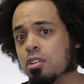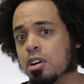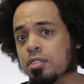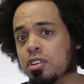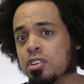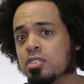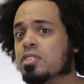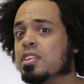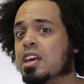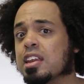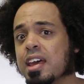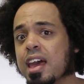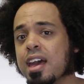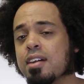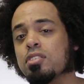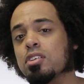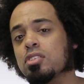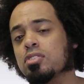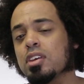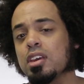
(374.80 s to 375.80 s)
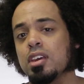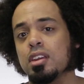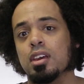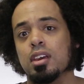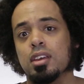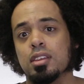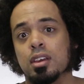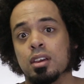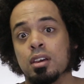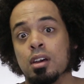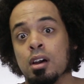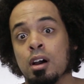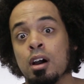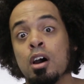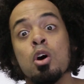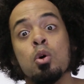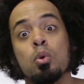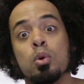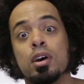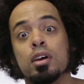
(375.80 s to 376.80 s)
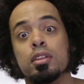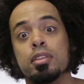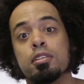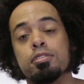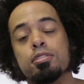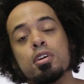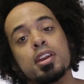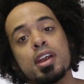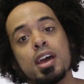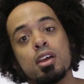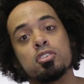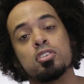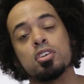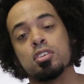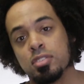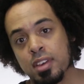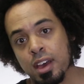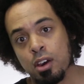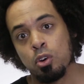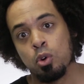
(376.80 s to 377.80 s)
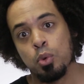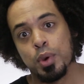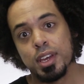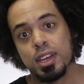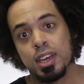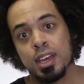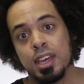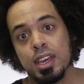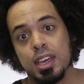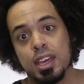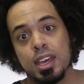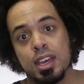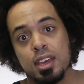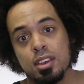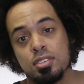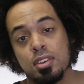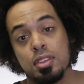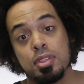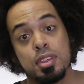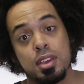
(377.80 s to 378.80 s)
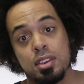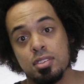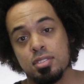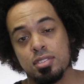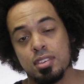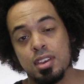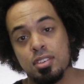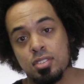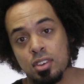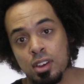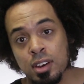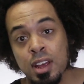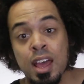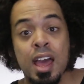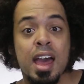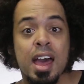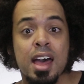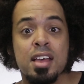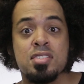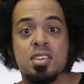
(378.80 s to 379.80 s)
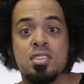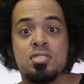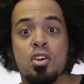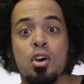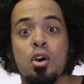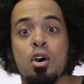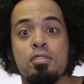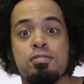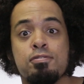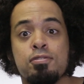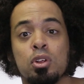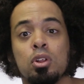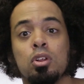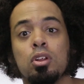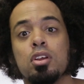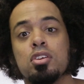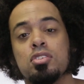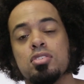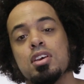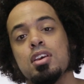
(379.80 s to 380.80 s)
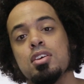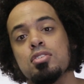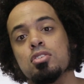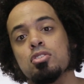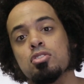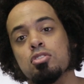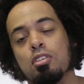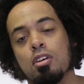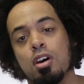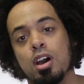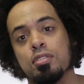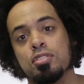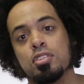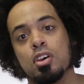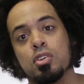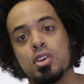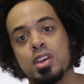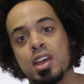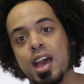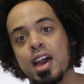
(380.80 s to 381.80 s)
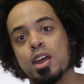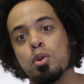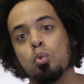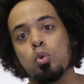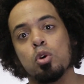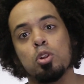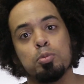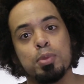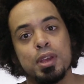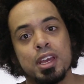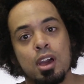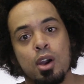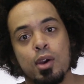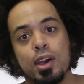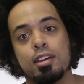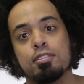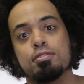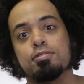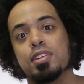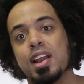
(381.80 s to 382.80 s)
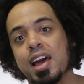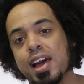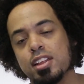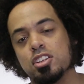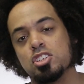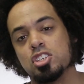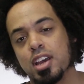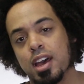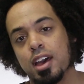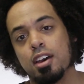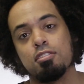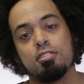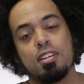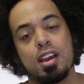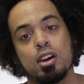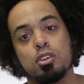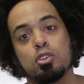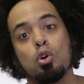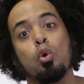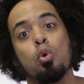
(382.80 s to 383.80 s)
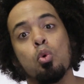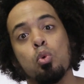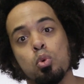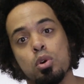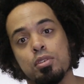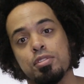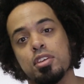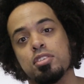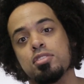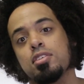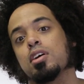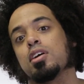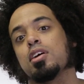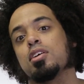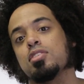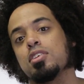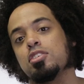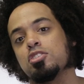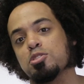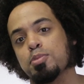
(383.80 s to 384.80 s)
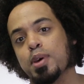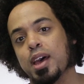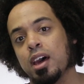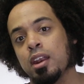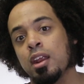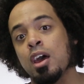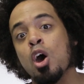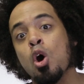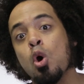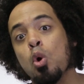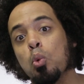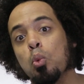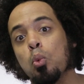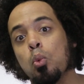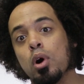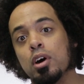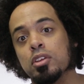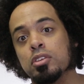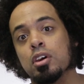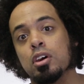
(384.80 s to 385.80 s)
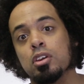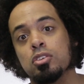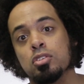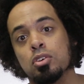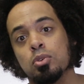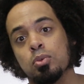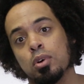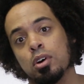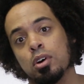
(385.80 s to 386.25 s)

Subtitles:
drivers they'd ever seen in the car. Well, they'll find out just how quick he is this season, as he's got a full season drive. So Jann will be going flat chat around all of the circuits in Japan. One to